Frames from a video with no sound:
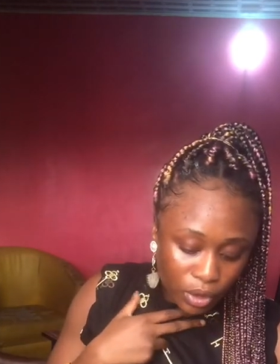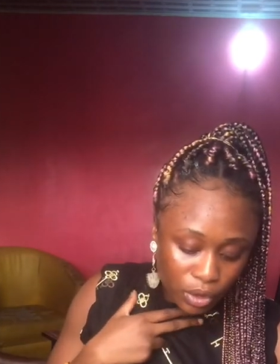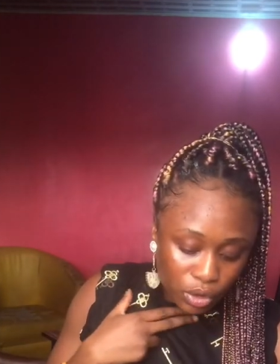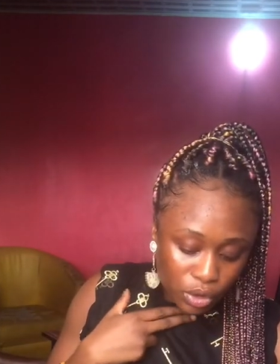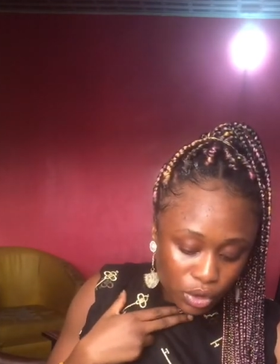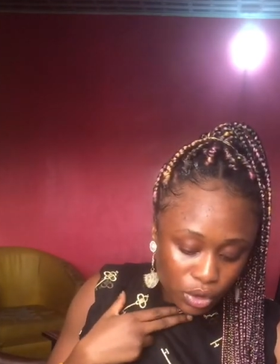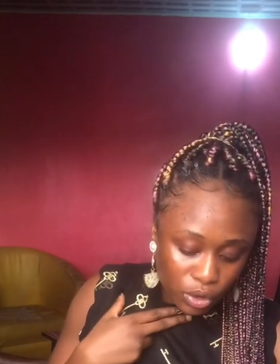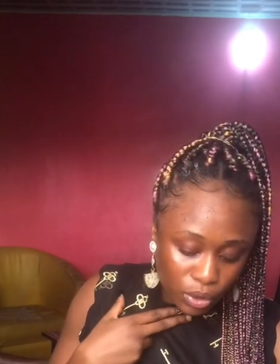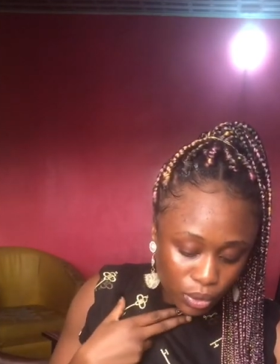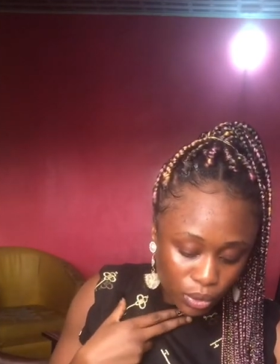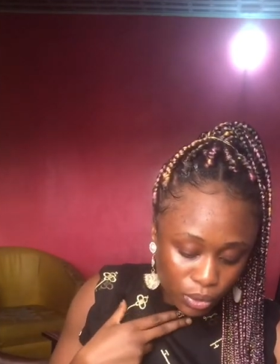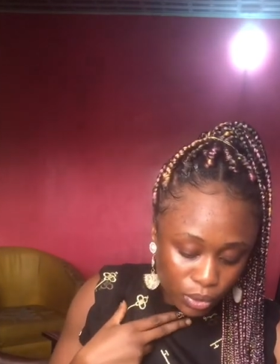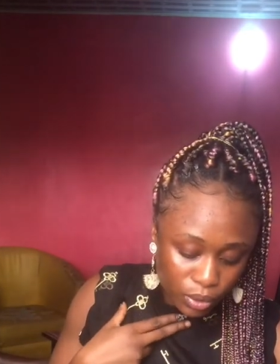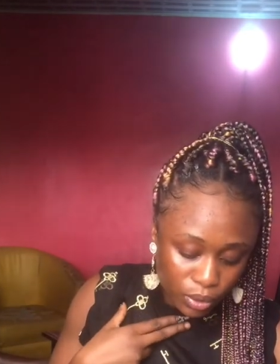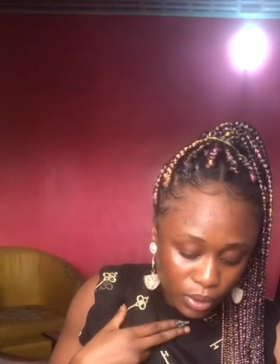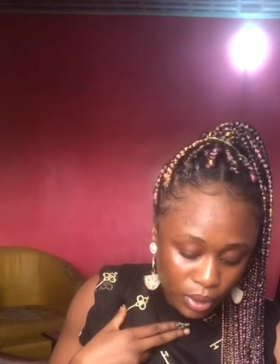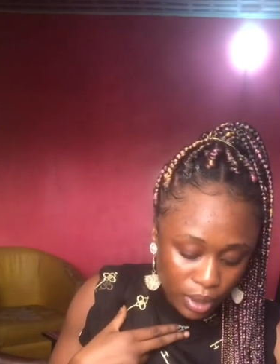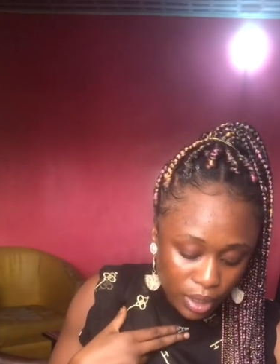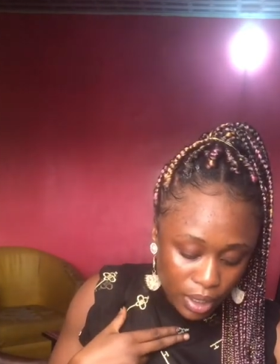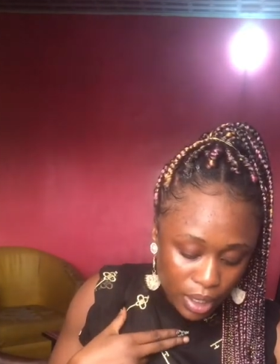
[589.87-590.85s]
So,
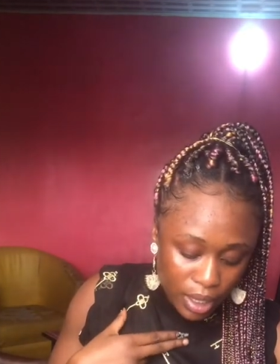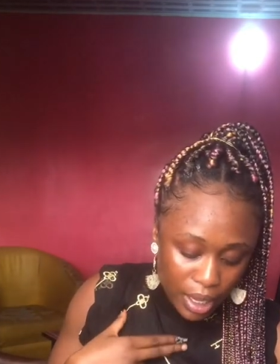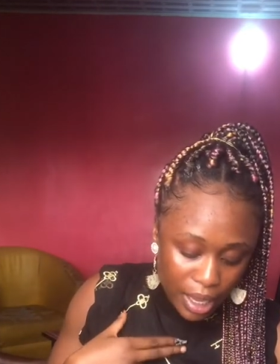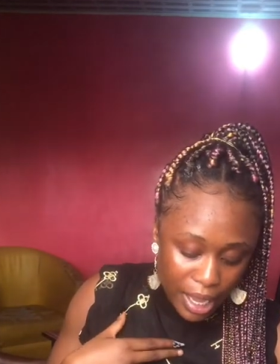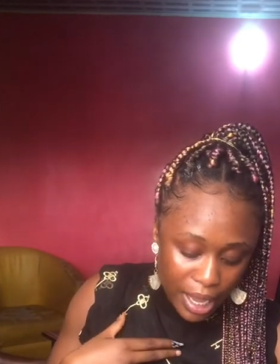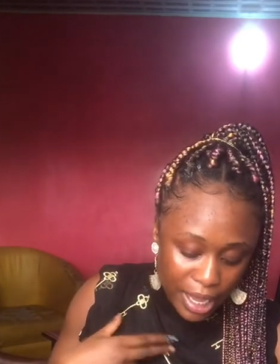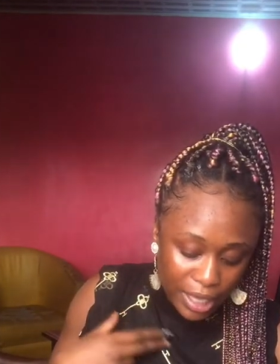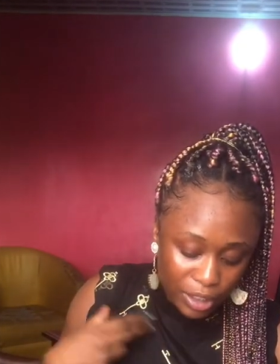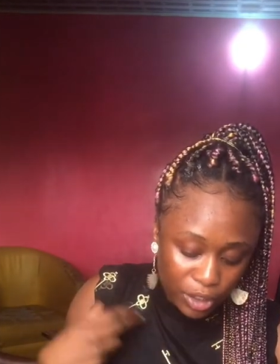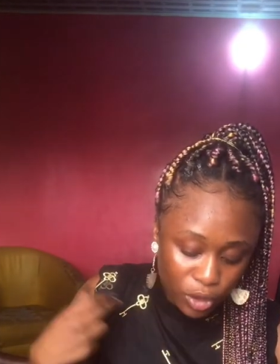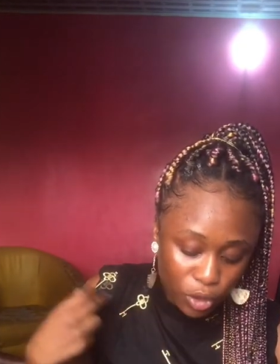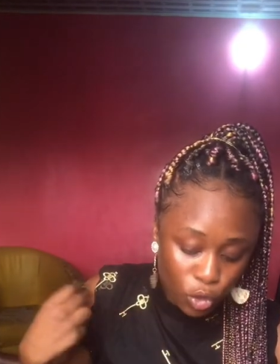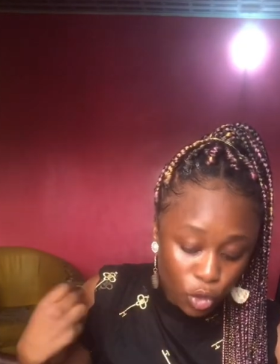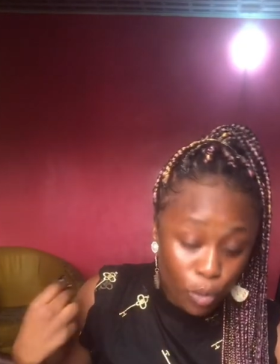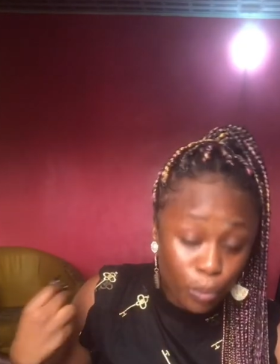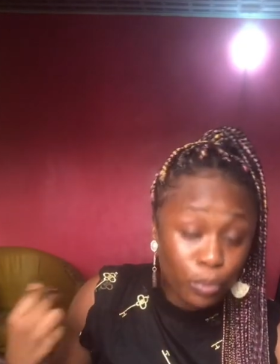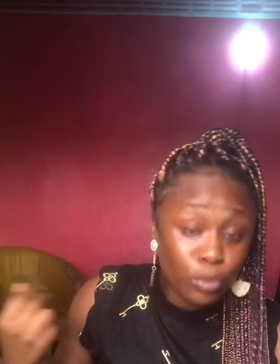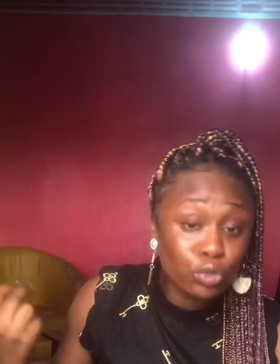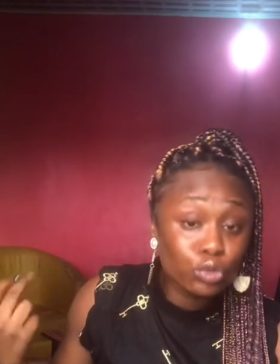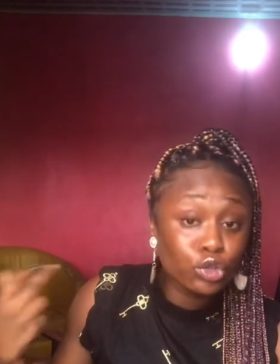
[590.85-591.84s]
and the
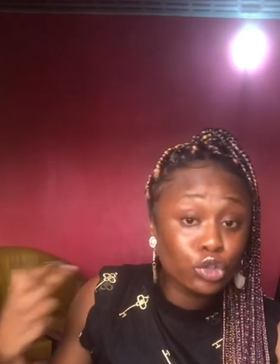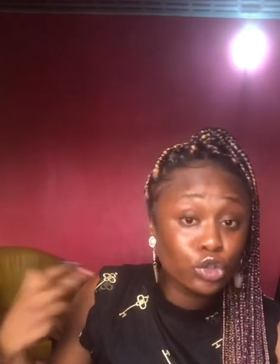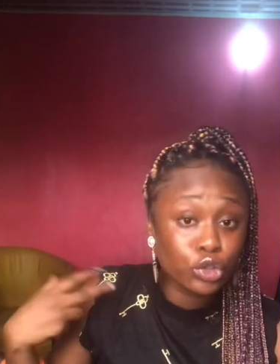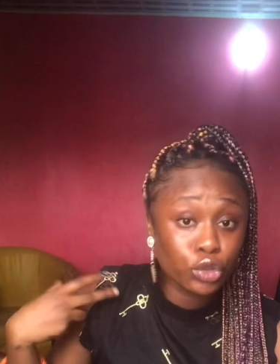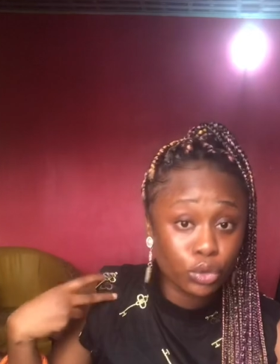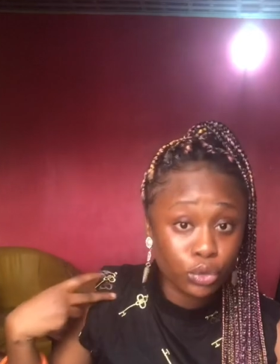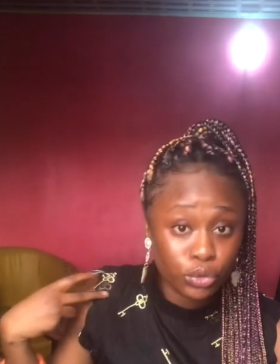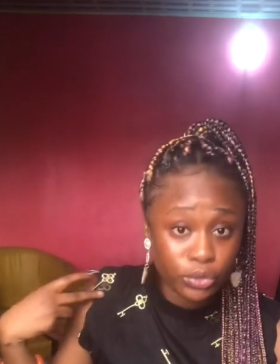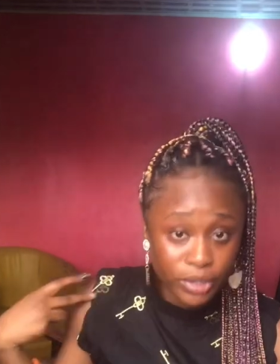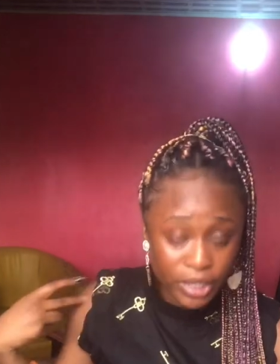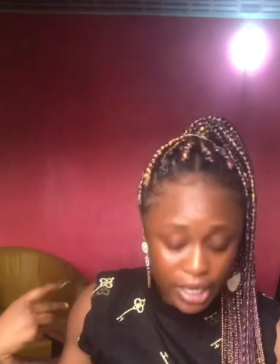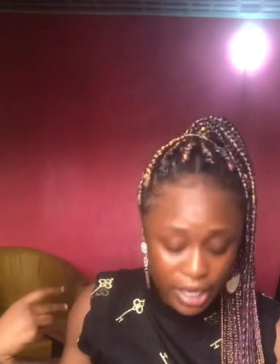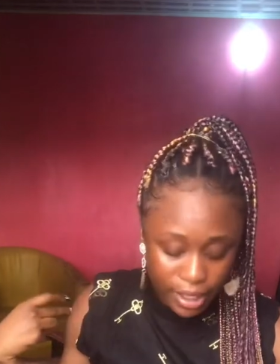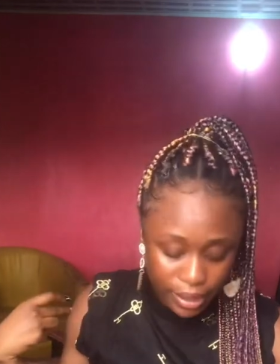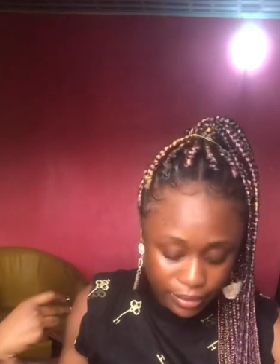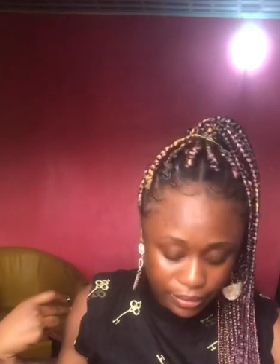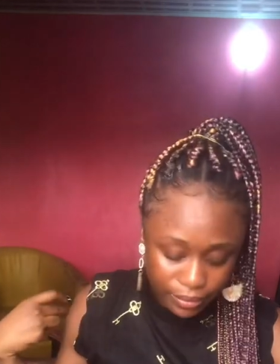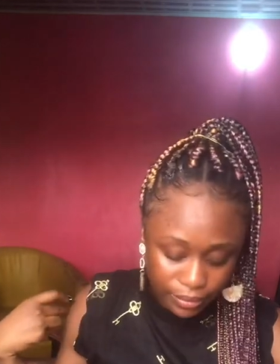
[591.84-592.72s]
open shoulder.